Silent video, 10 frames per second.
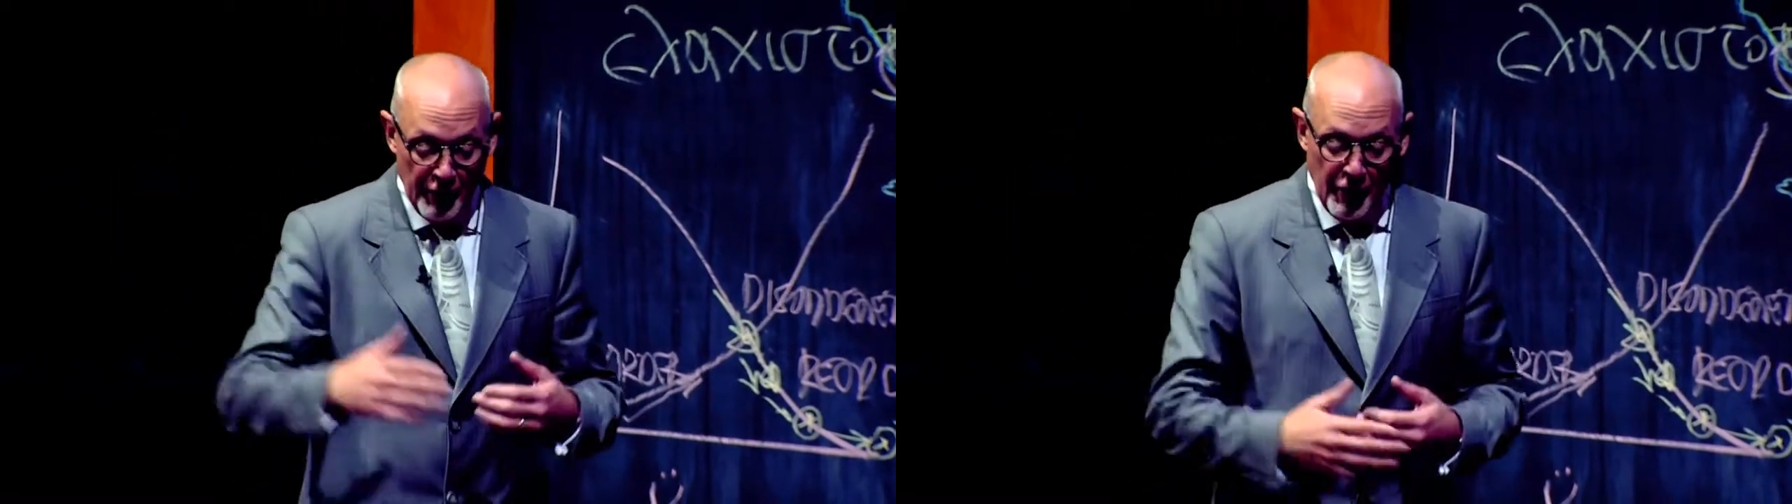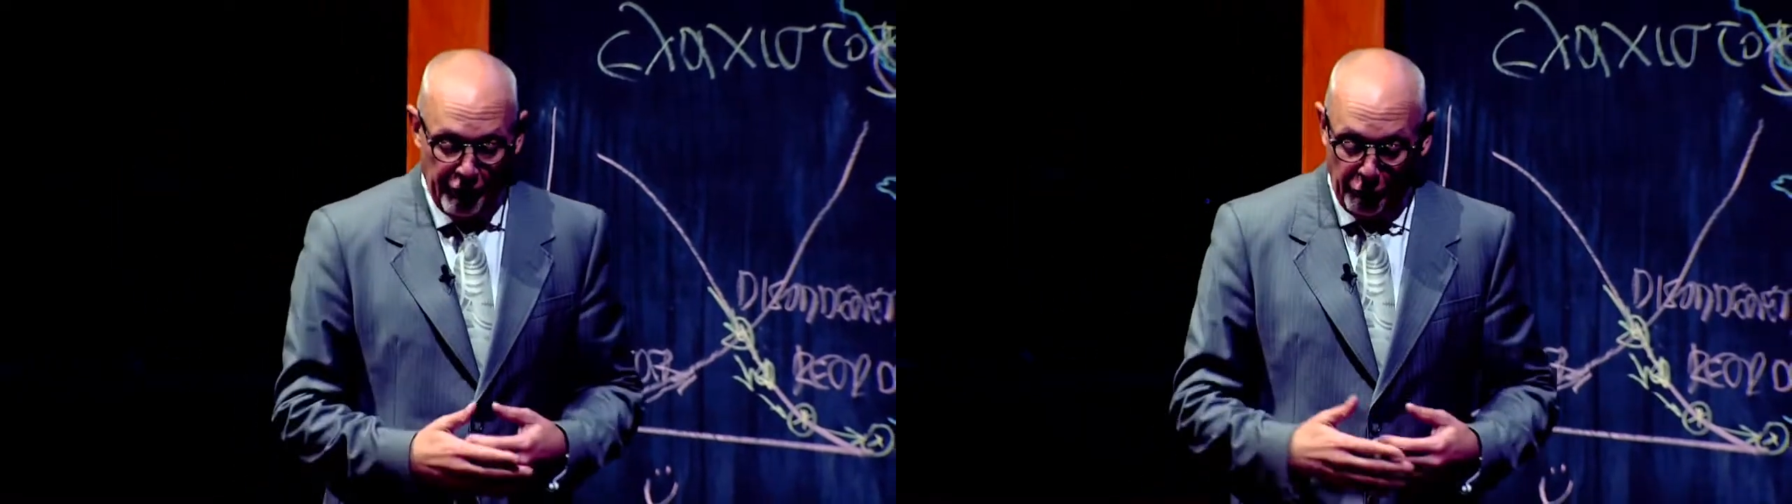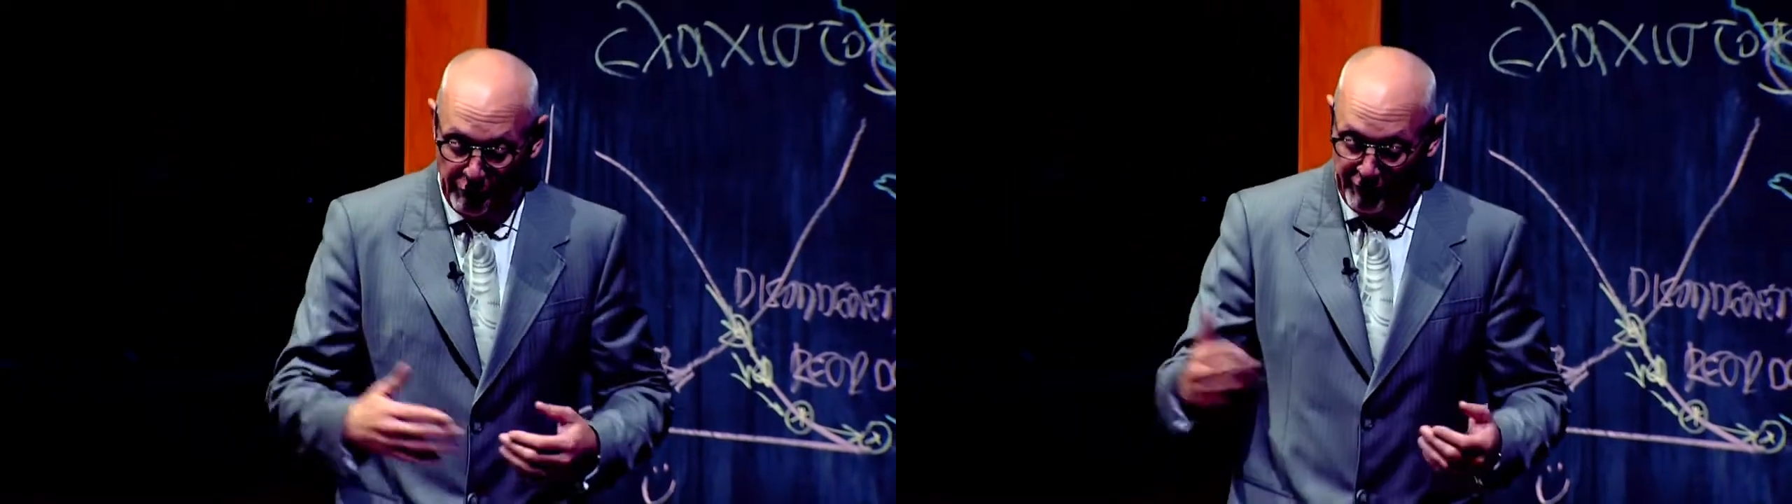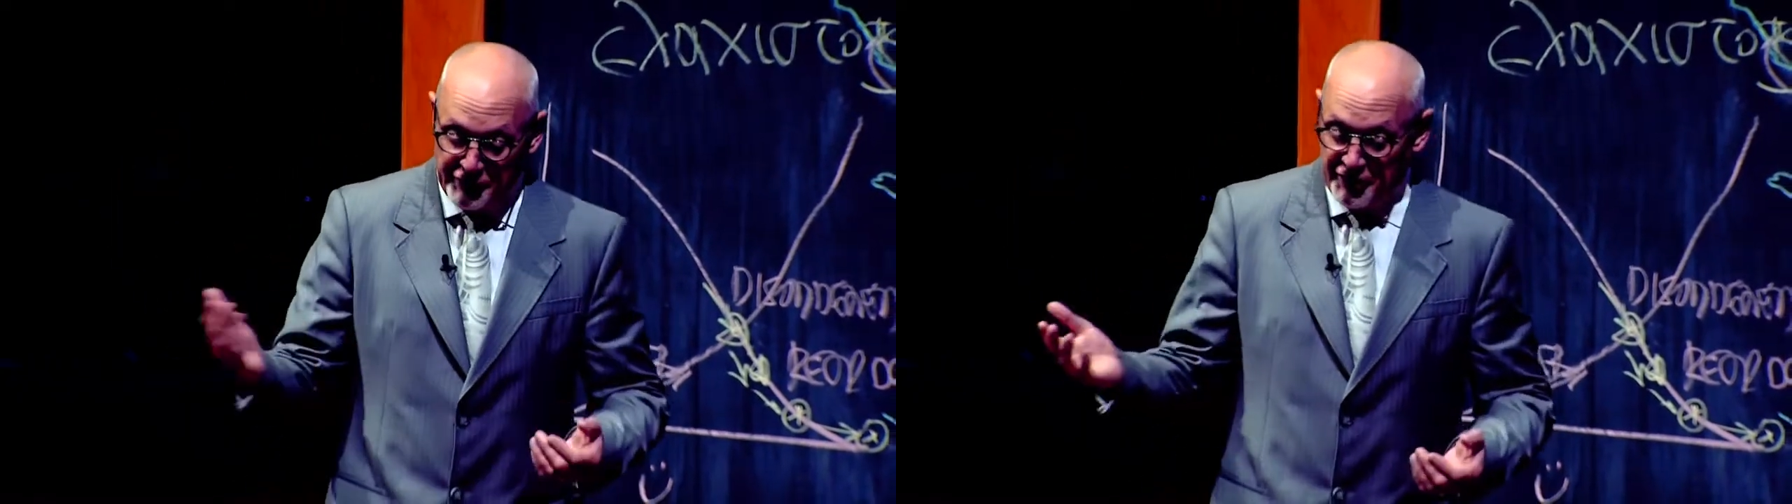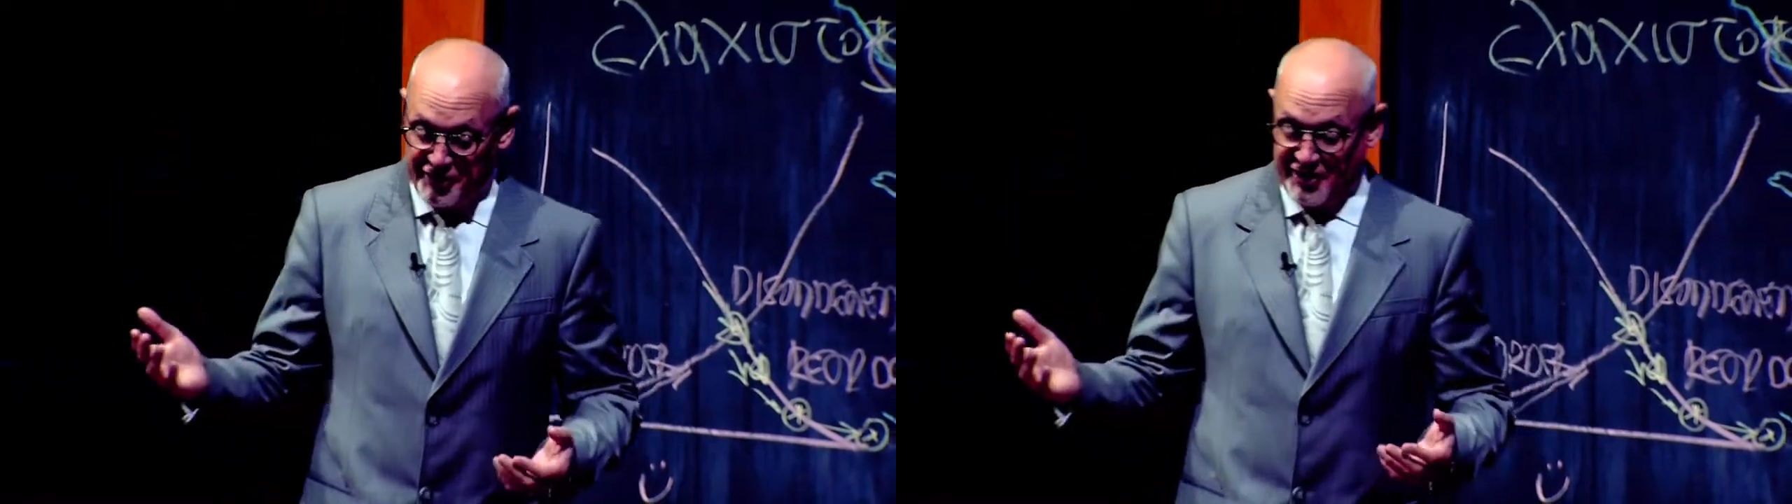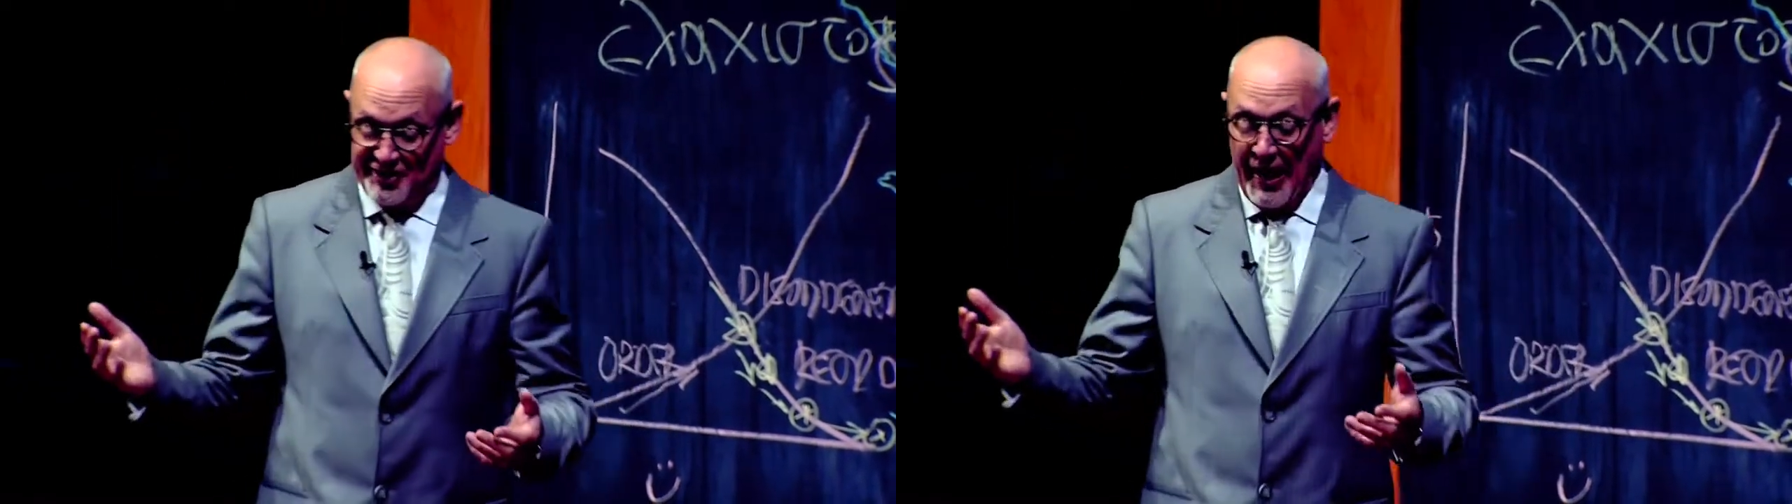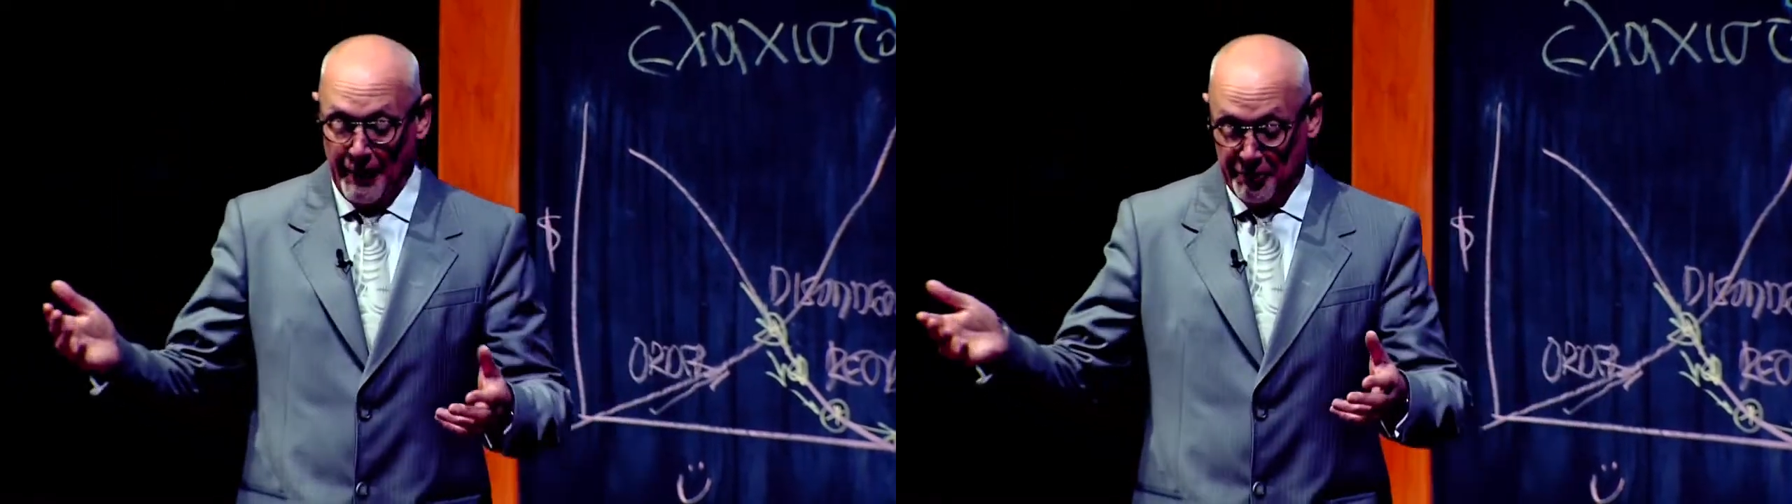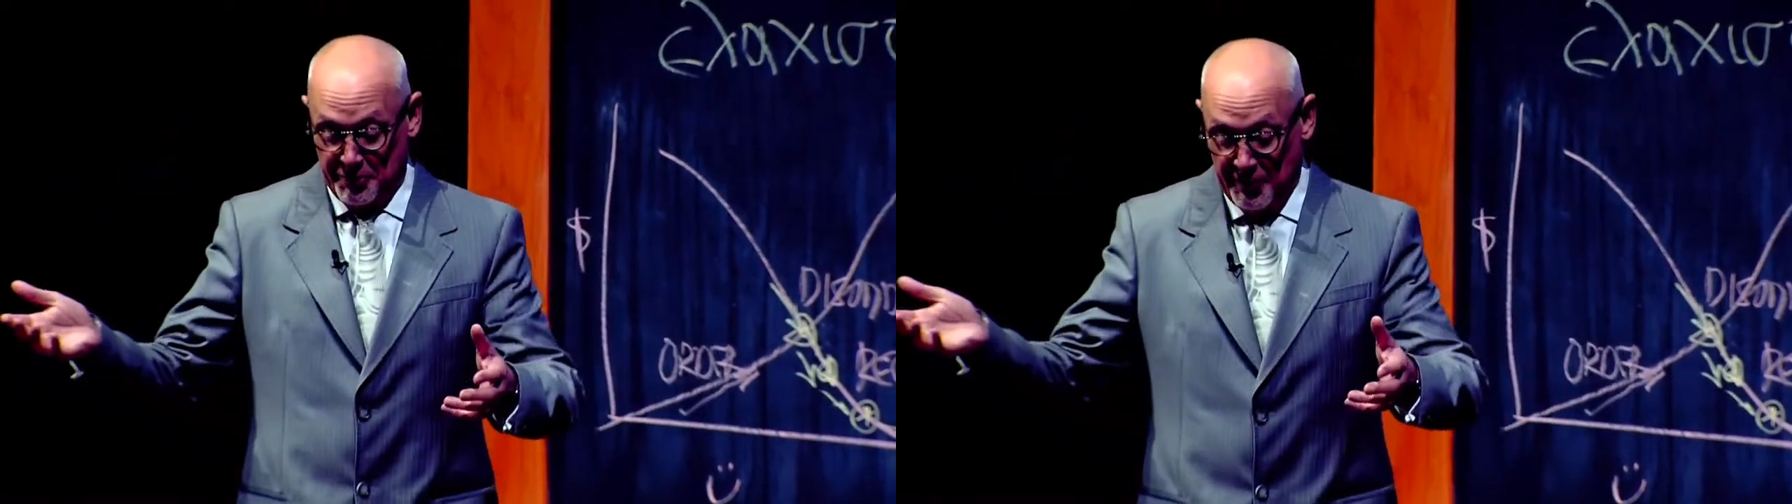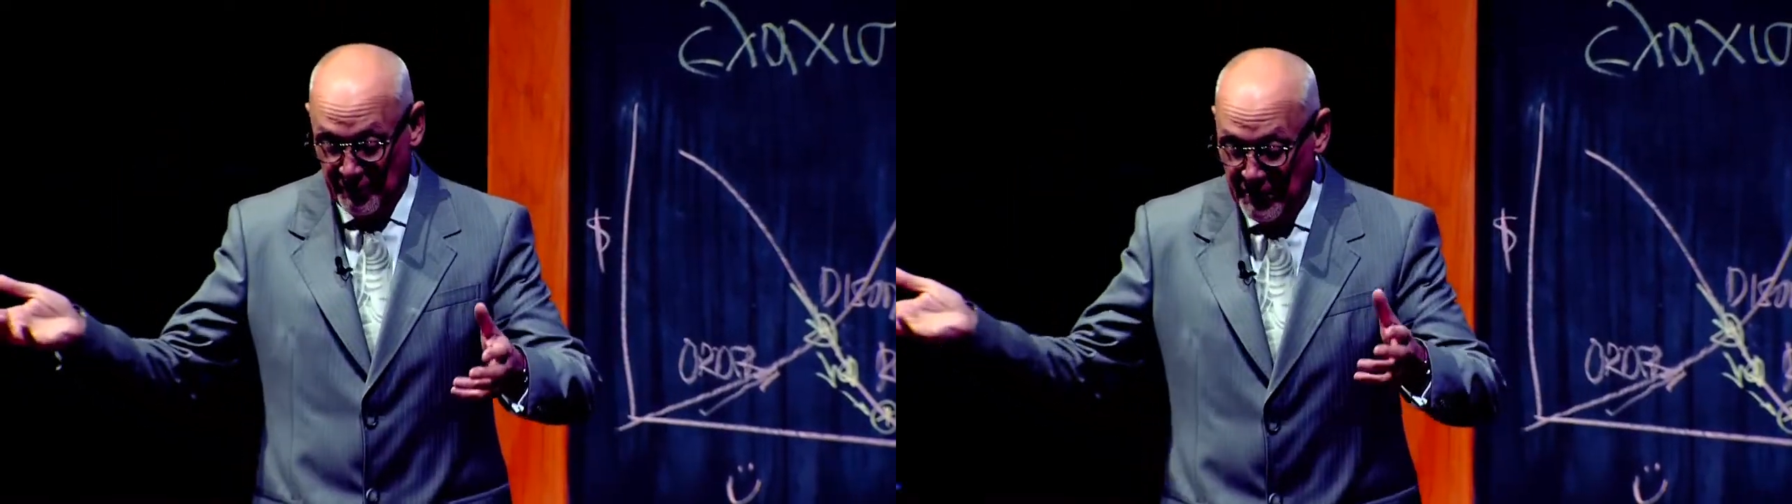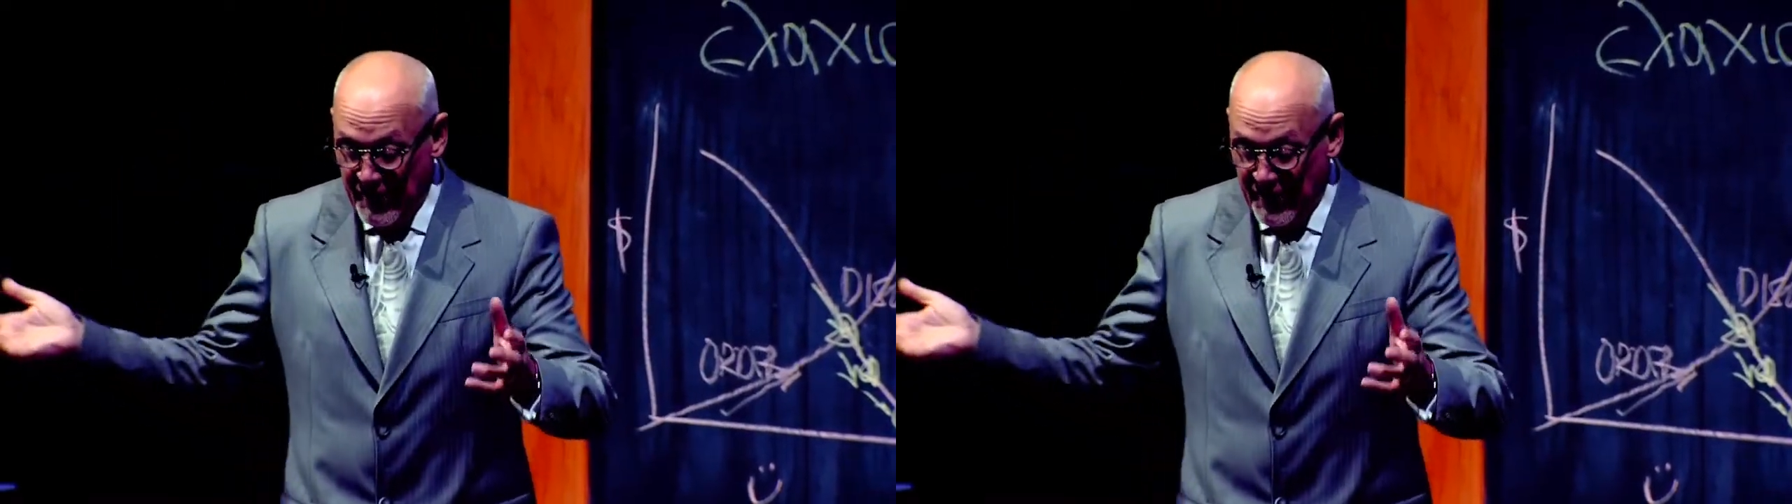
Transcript: the religious establishment